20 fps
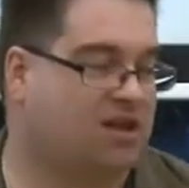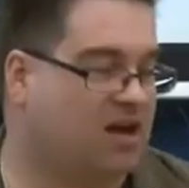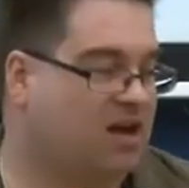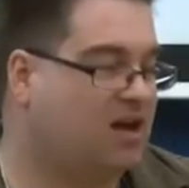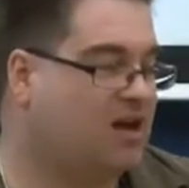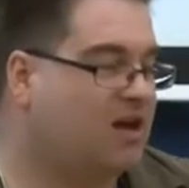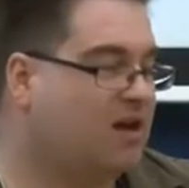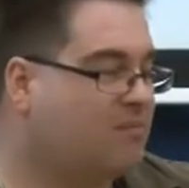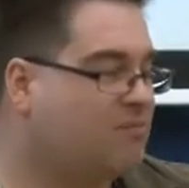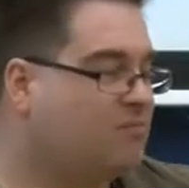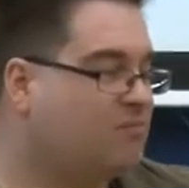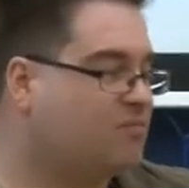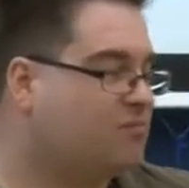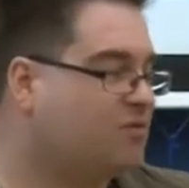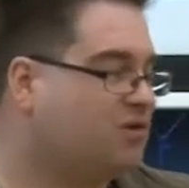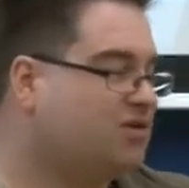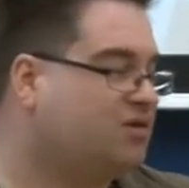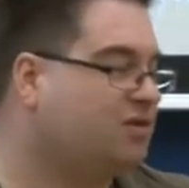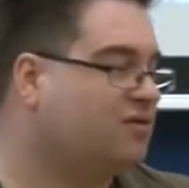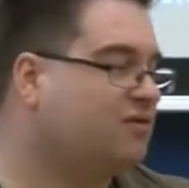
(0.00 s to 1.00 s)
I'm
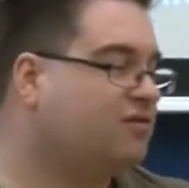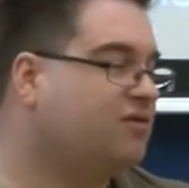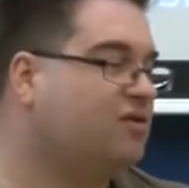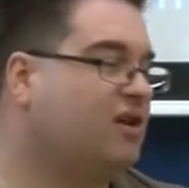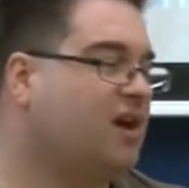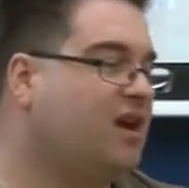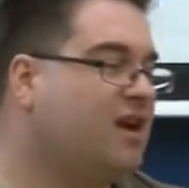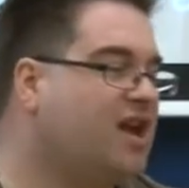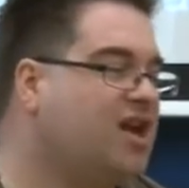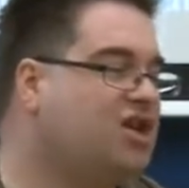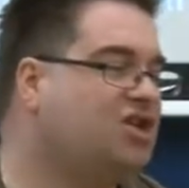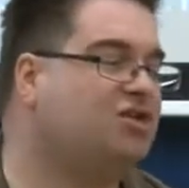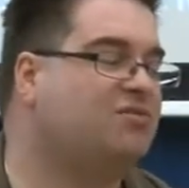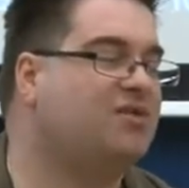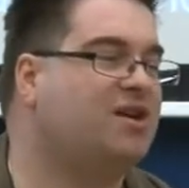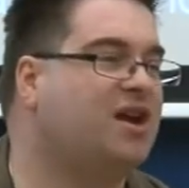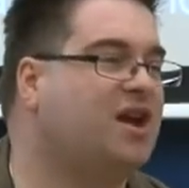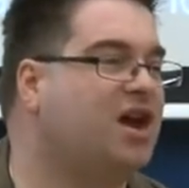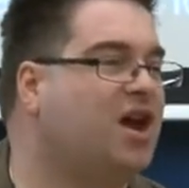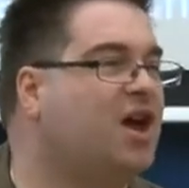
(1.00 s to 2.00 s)
sort of
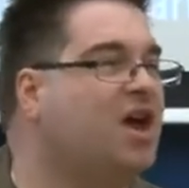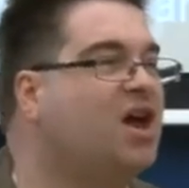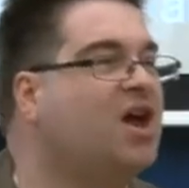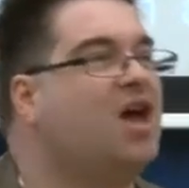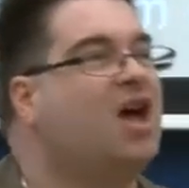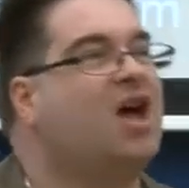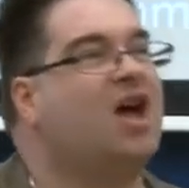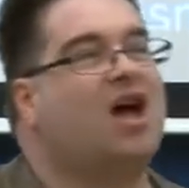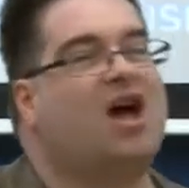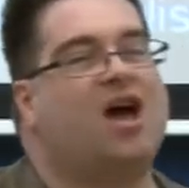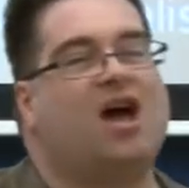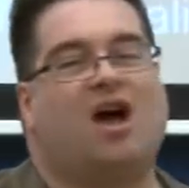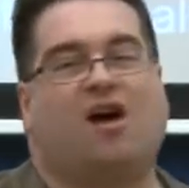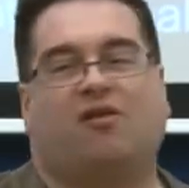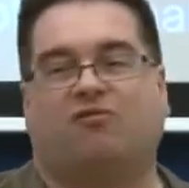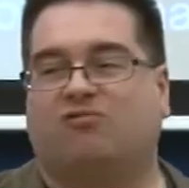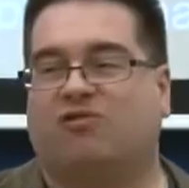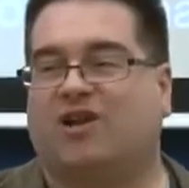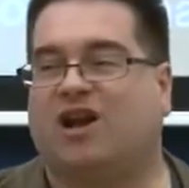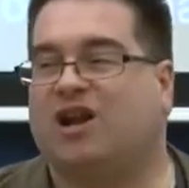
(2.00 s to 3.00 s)
issuing a
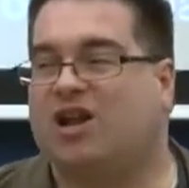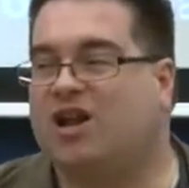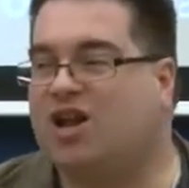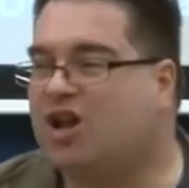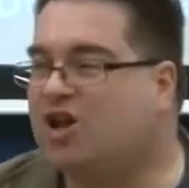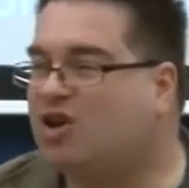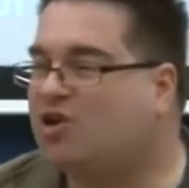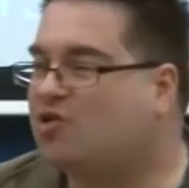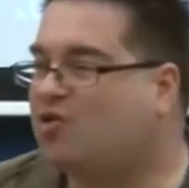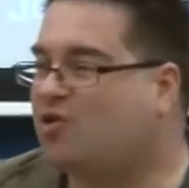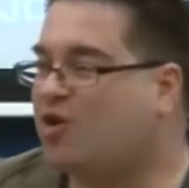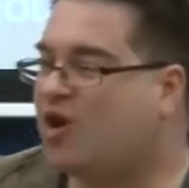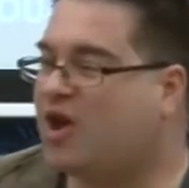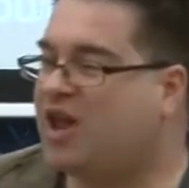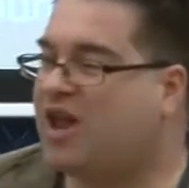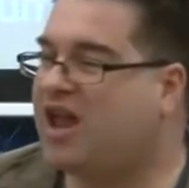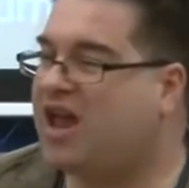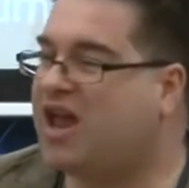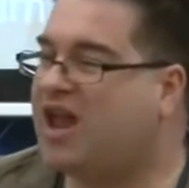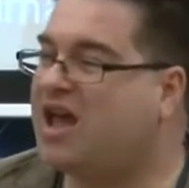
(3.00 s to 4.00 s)
rallying cry
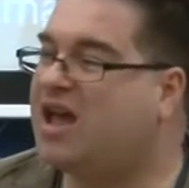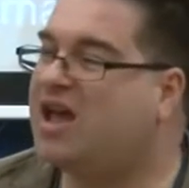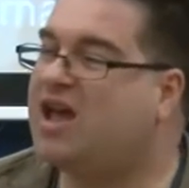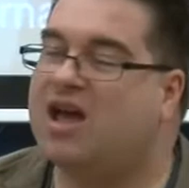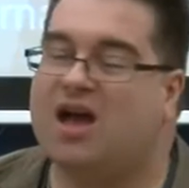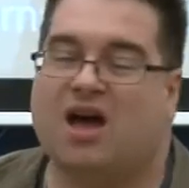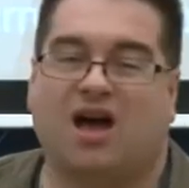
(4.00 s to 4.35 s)
here